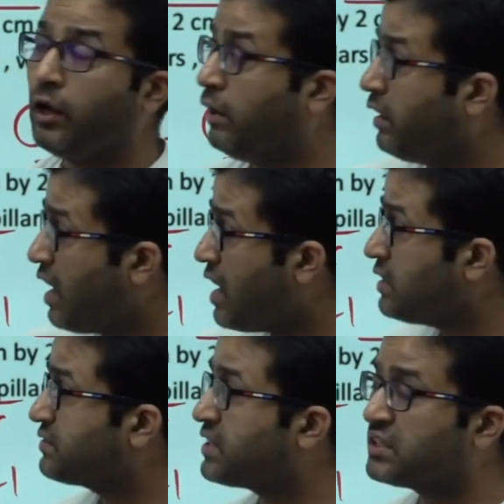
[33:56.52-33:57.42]

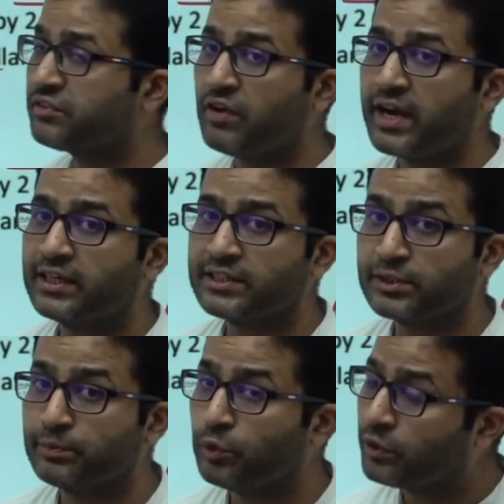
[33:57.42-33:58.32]
Last chance, why it is
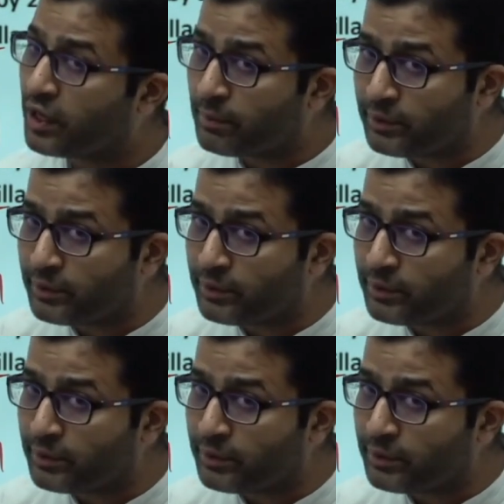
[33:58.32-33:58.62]
important?